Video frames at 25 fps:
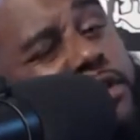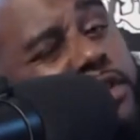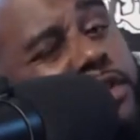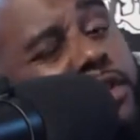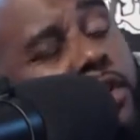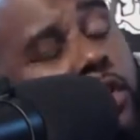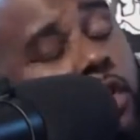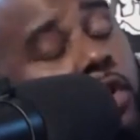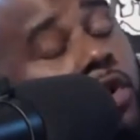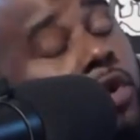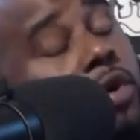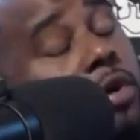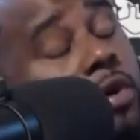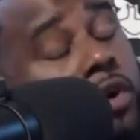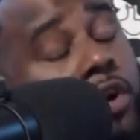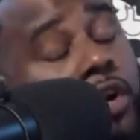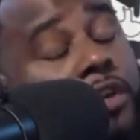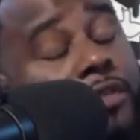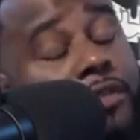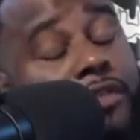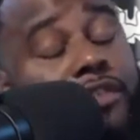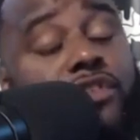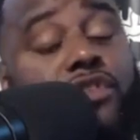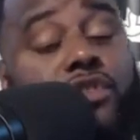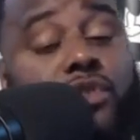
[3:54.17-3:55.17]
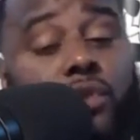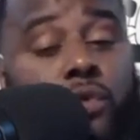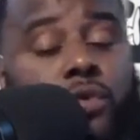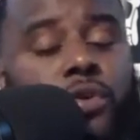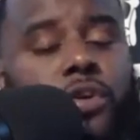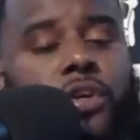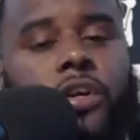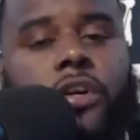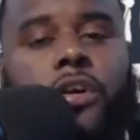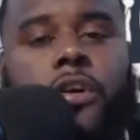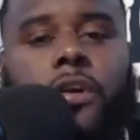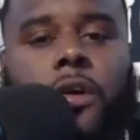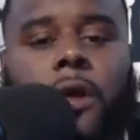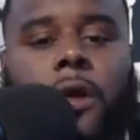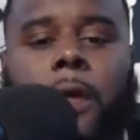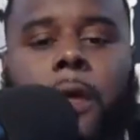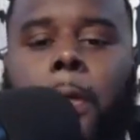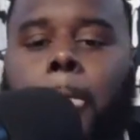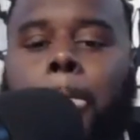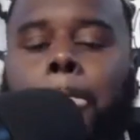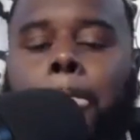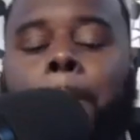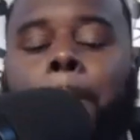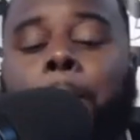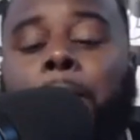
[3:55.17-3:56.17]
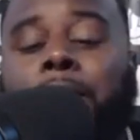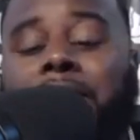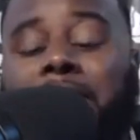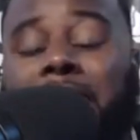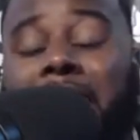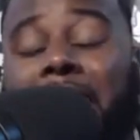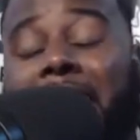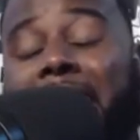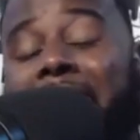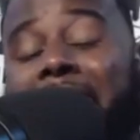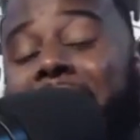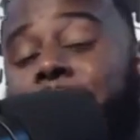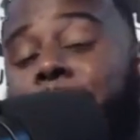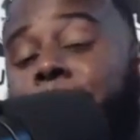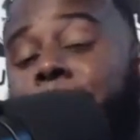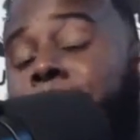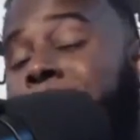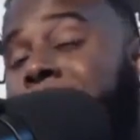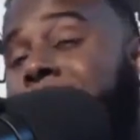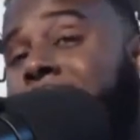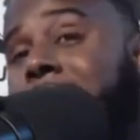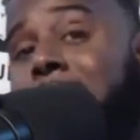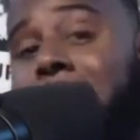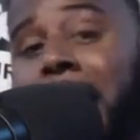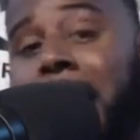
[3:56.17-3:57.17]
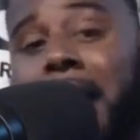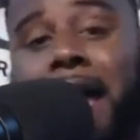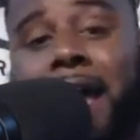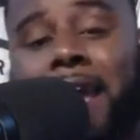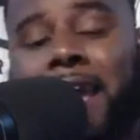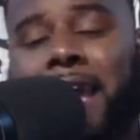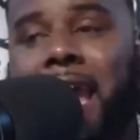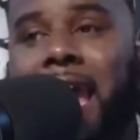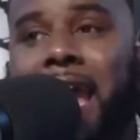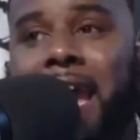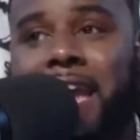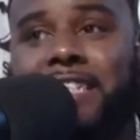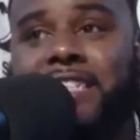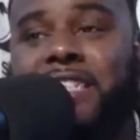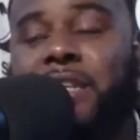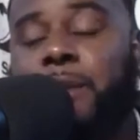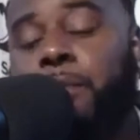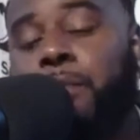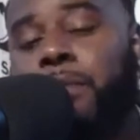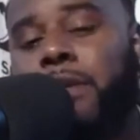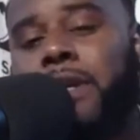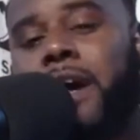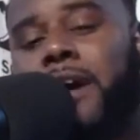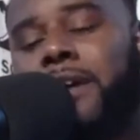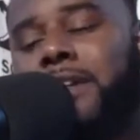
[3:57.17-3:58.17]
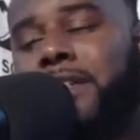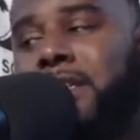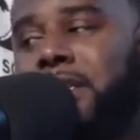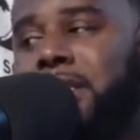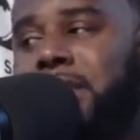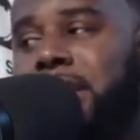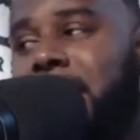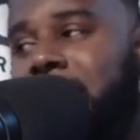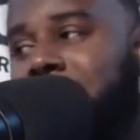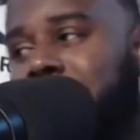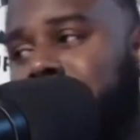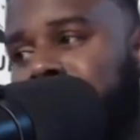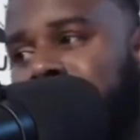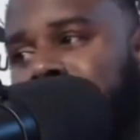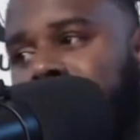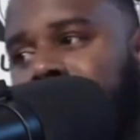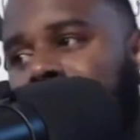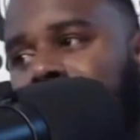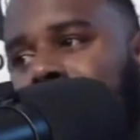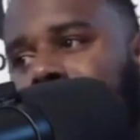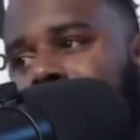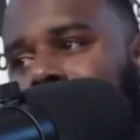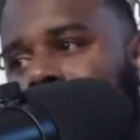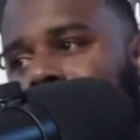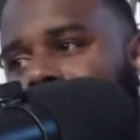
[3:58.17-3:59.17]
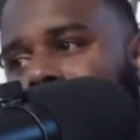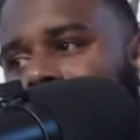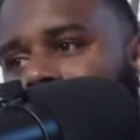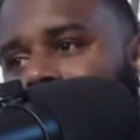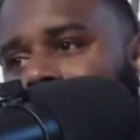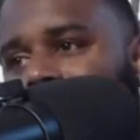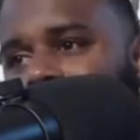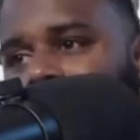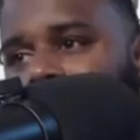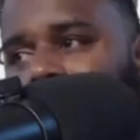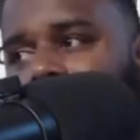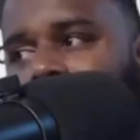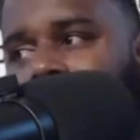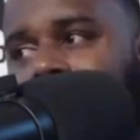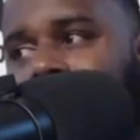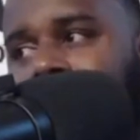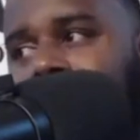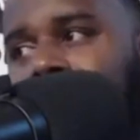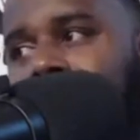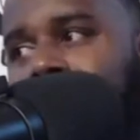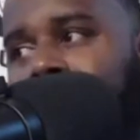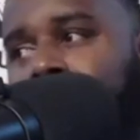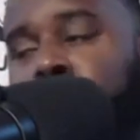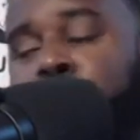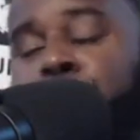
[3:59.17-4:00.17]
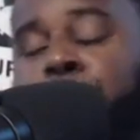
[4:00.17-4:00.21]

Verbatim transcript: ago or even sooner when the FBI actually put out a statement and